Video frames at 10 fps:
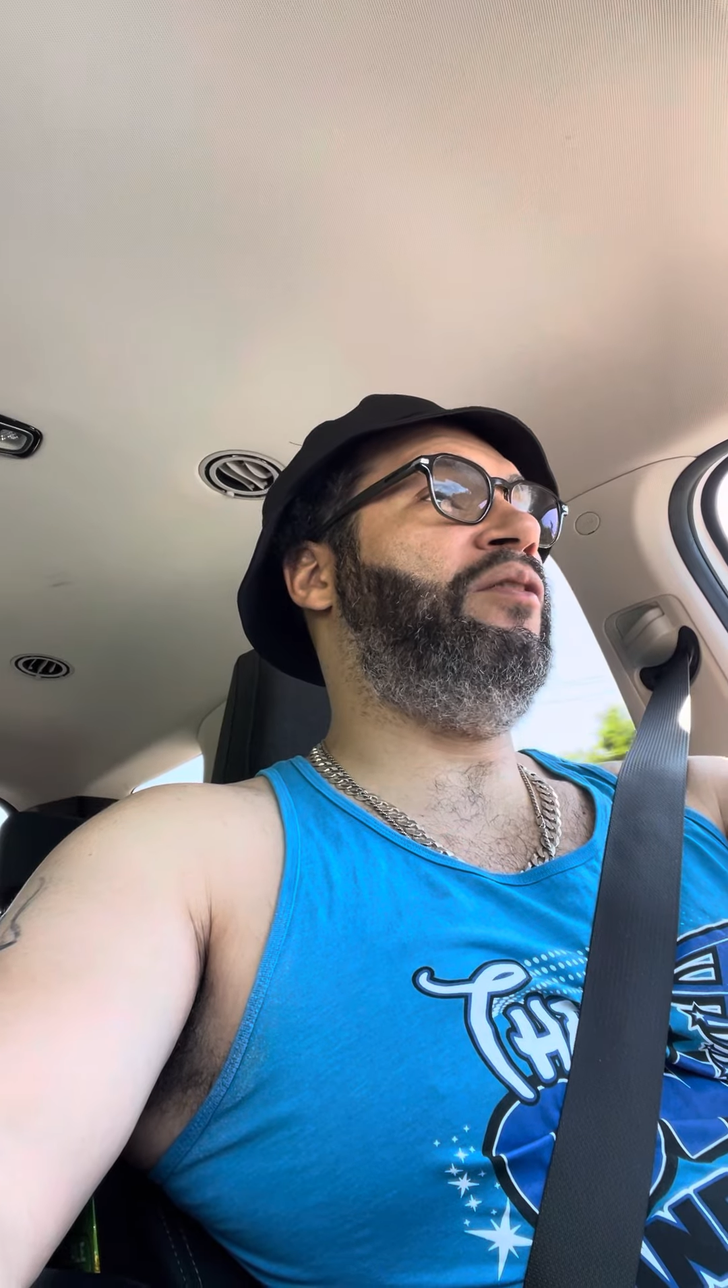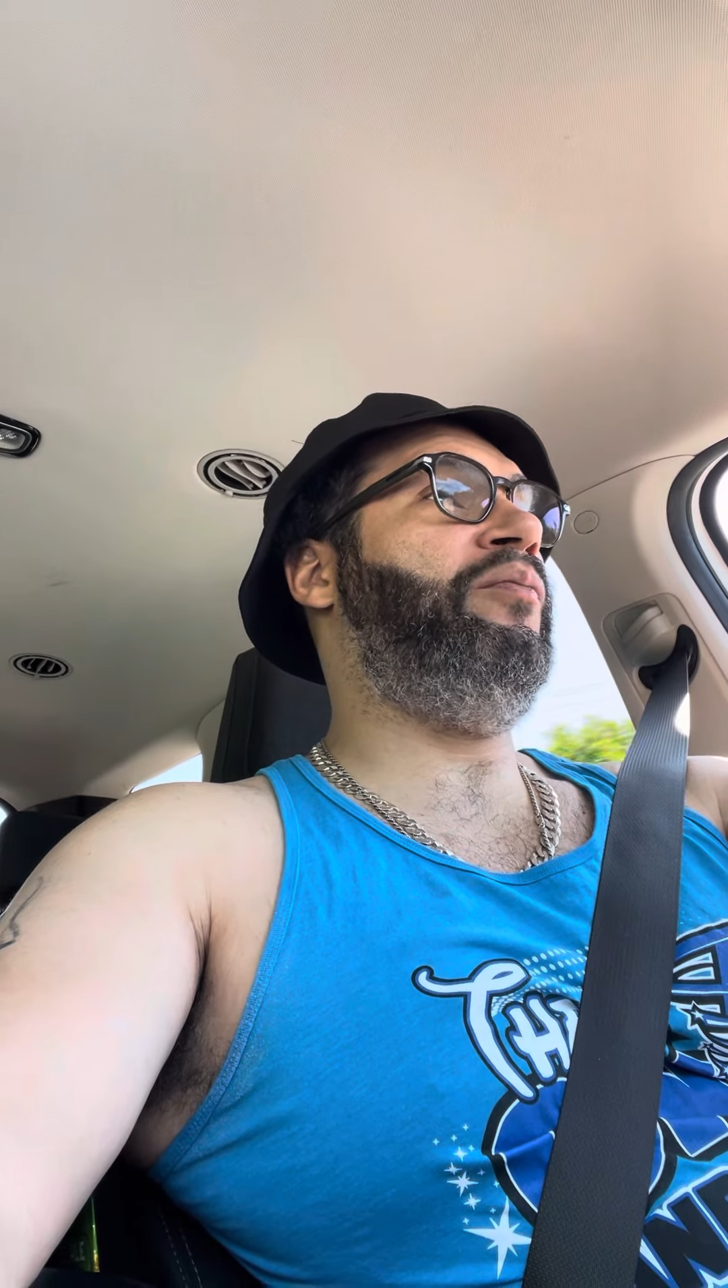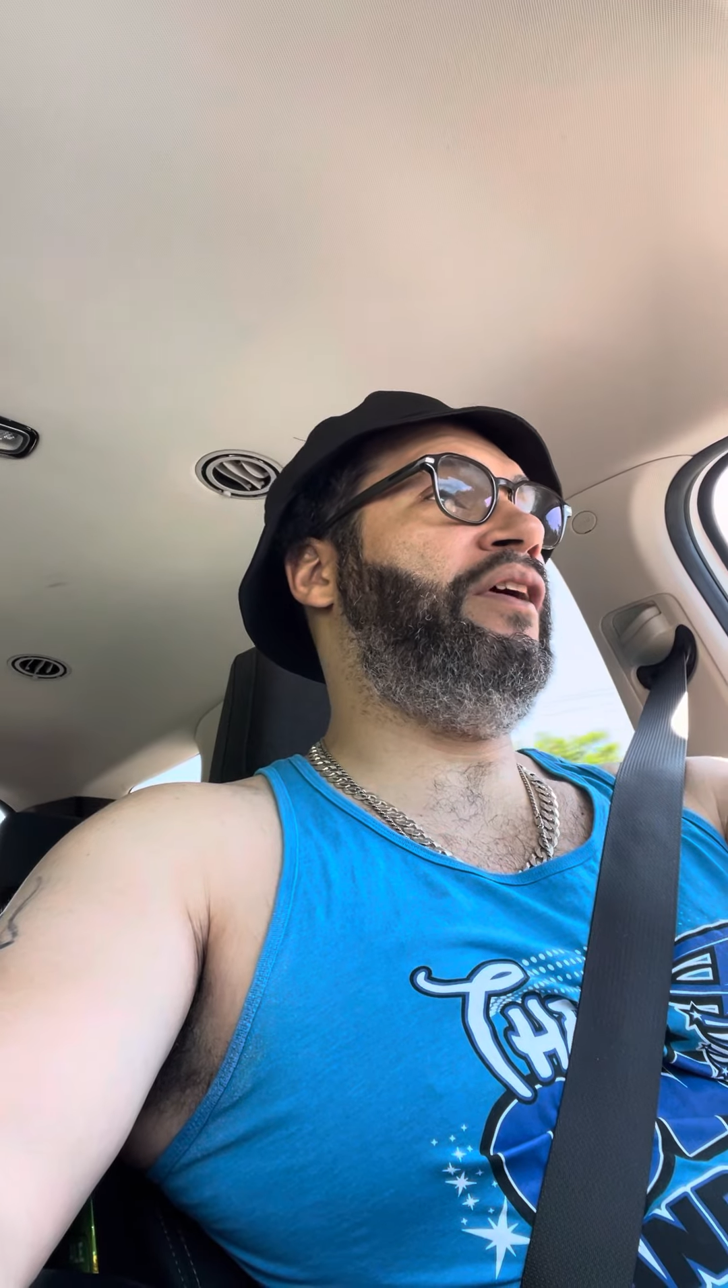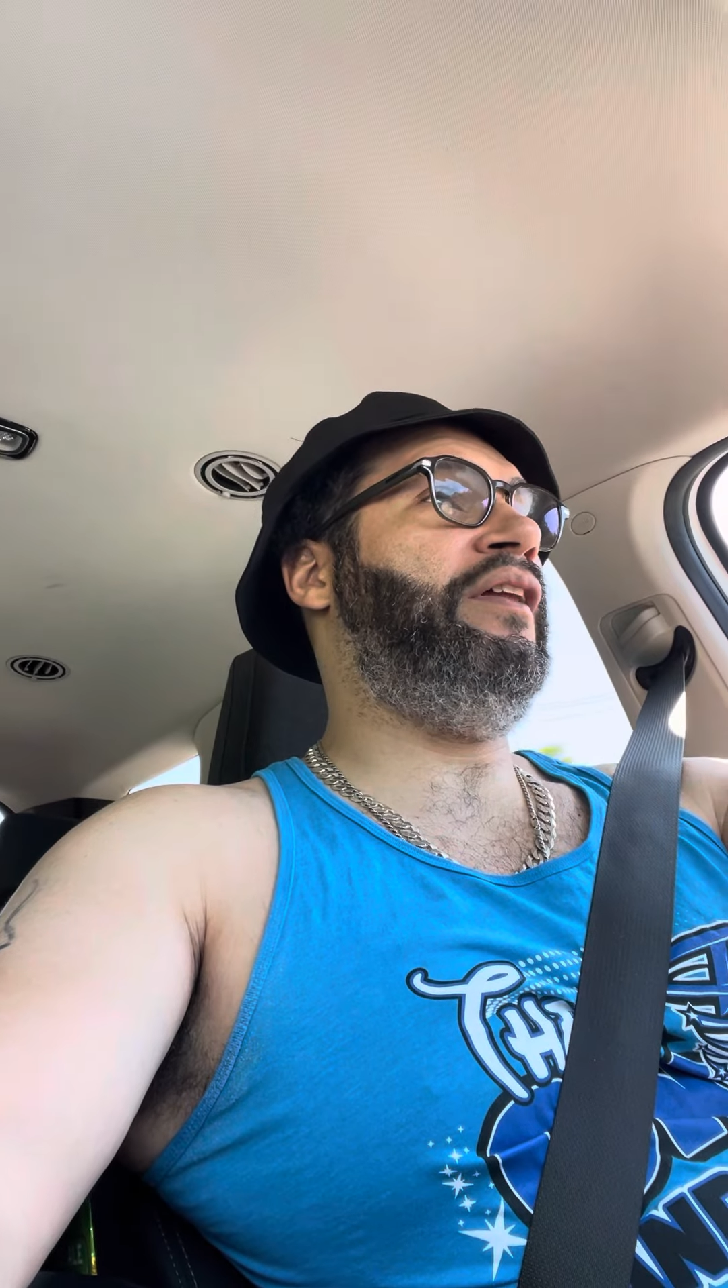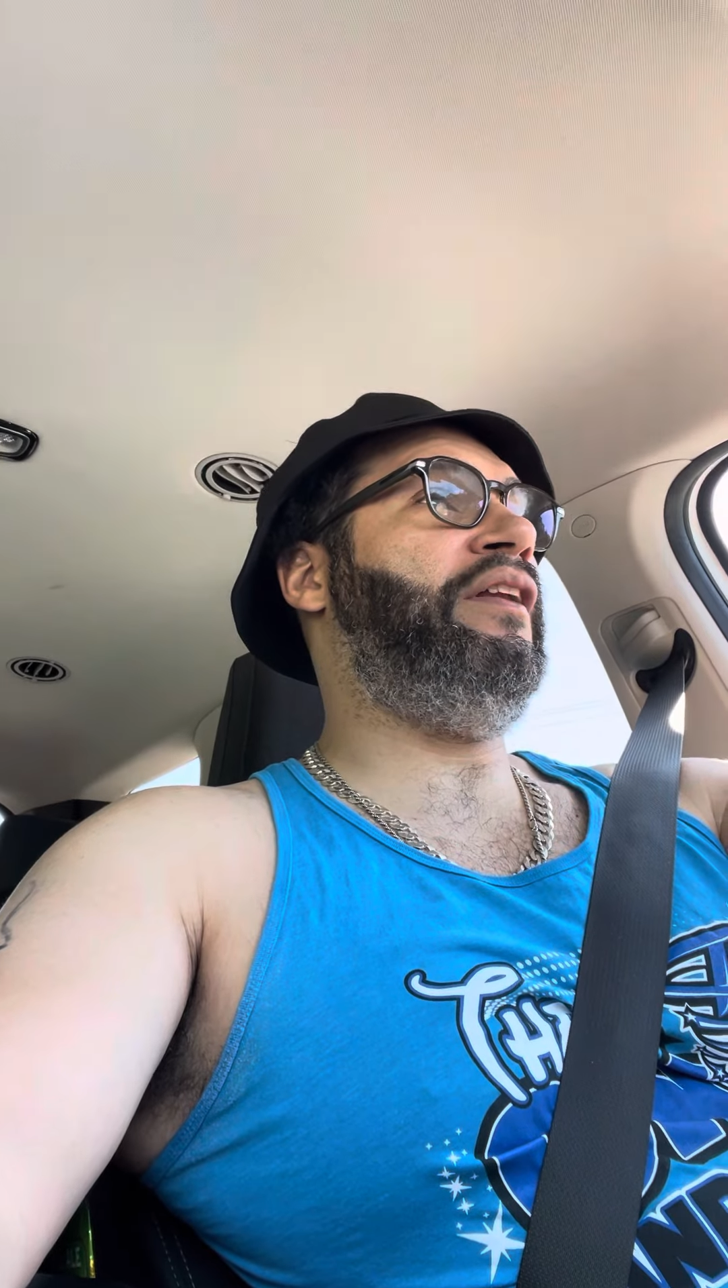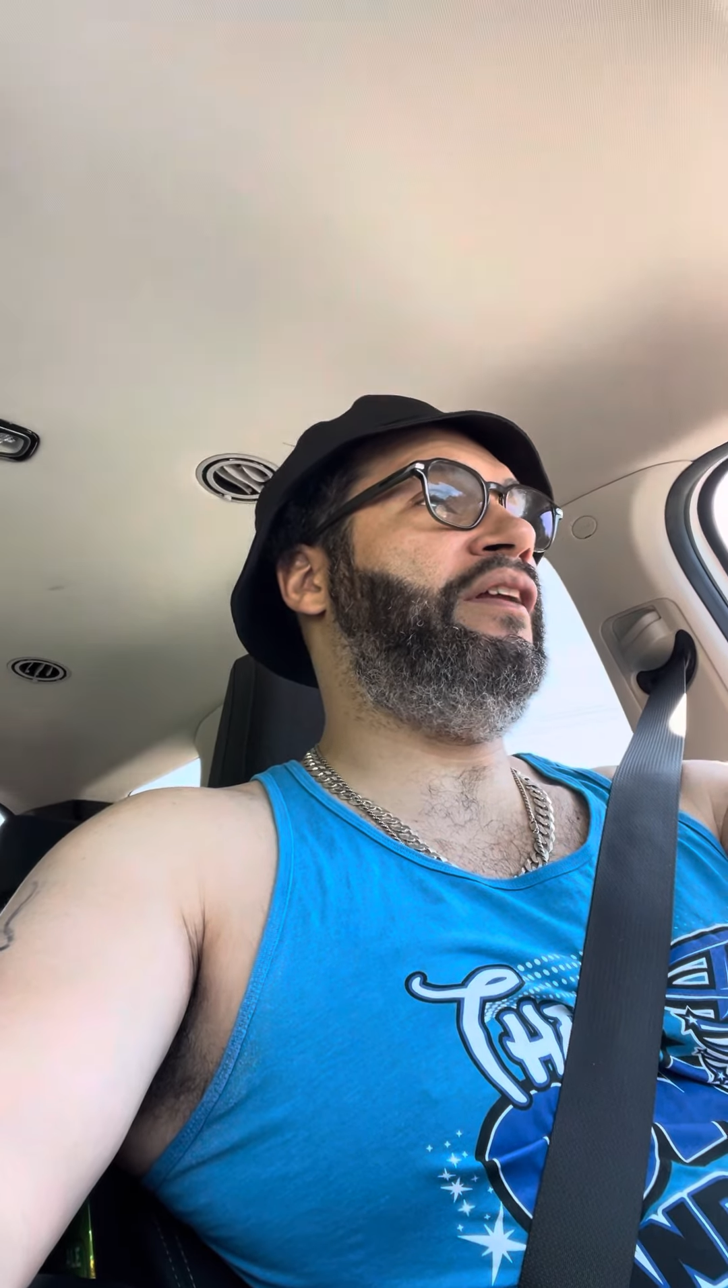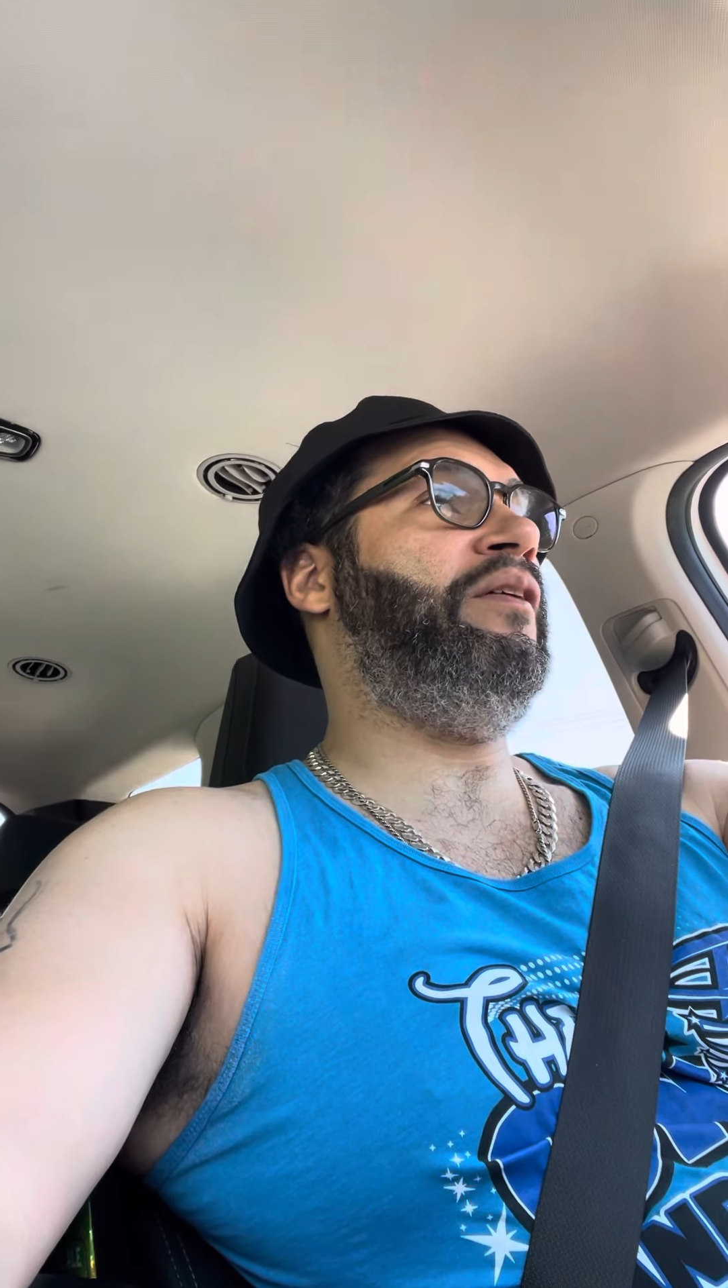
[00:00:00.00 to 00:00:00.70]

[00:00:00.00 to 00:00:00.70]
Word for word: ability